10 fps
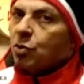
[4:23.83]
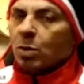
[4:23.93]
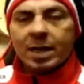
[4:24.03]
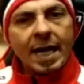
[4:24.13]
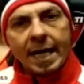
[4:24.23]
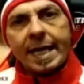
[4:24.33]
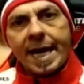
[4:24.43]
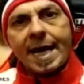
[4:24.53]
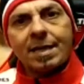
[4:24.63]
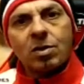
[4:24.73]
one get
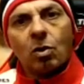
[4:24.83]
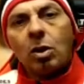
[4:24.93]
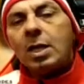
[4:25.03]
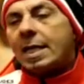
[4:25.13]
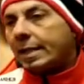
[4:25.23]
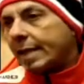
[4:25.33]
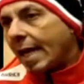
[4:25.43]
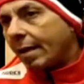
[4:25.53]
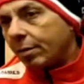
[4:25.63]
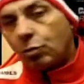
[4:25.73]
canceled,
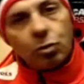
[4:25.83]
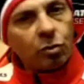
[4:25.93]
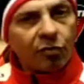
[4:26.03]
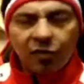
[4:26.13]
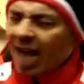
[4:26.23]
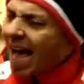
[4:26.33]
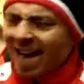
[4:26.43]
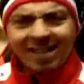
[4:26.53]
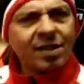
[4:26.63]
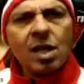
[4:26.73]
then due to
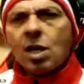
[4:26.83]
flags,